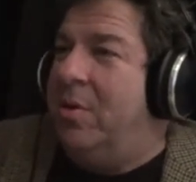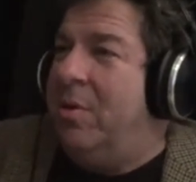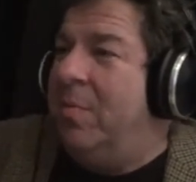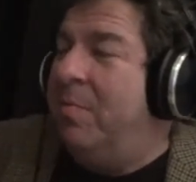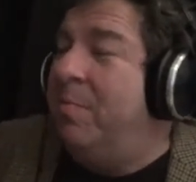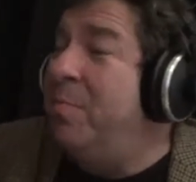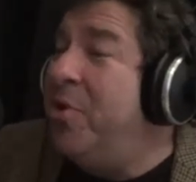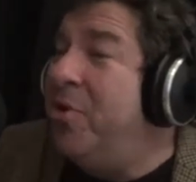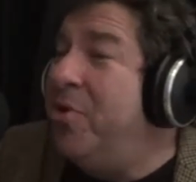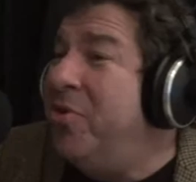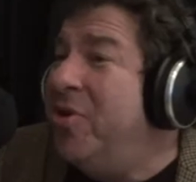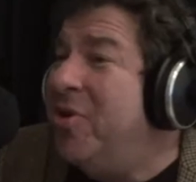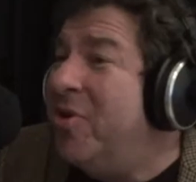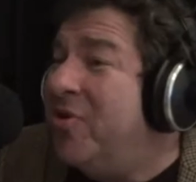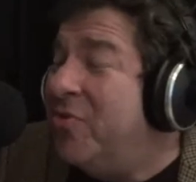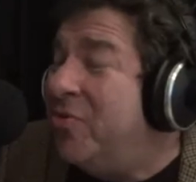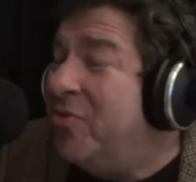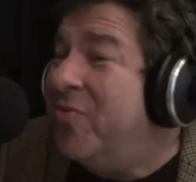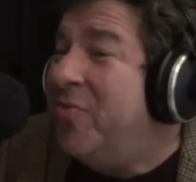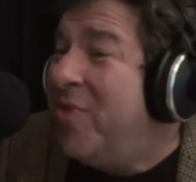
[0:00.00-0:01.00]

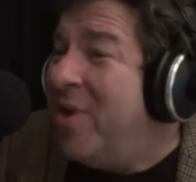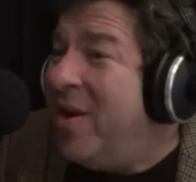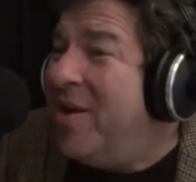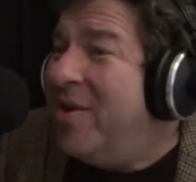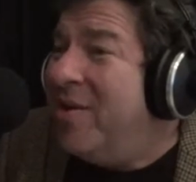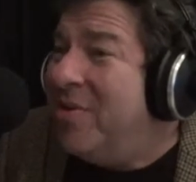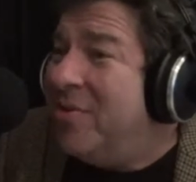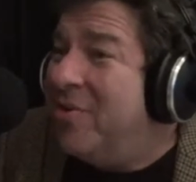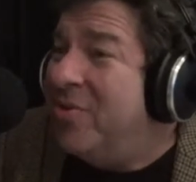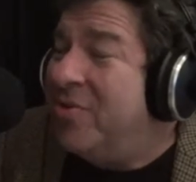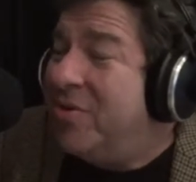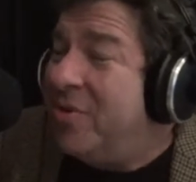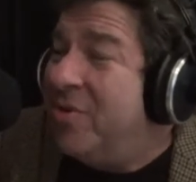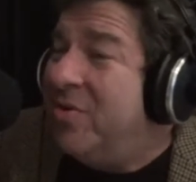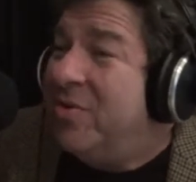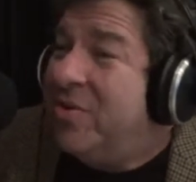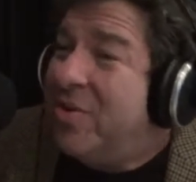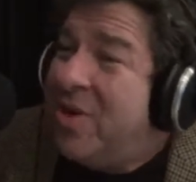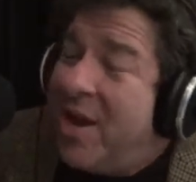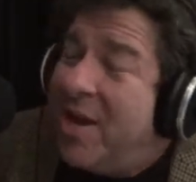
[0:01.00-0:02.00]
Billions of dollars
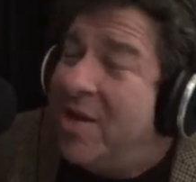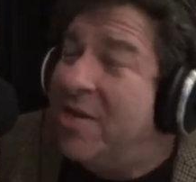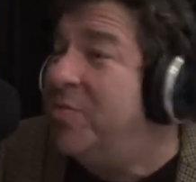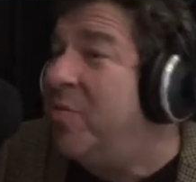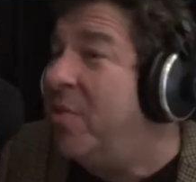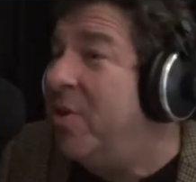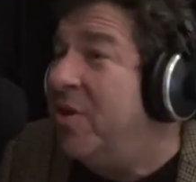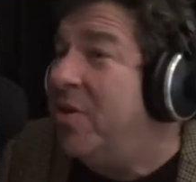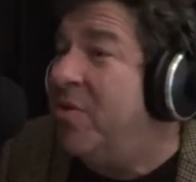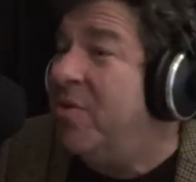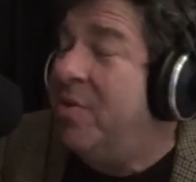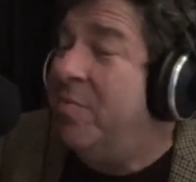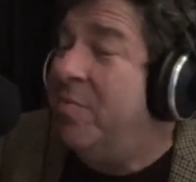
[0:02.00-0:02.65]
in tax money that could.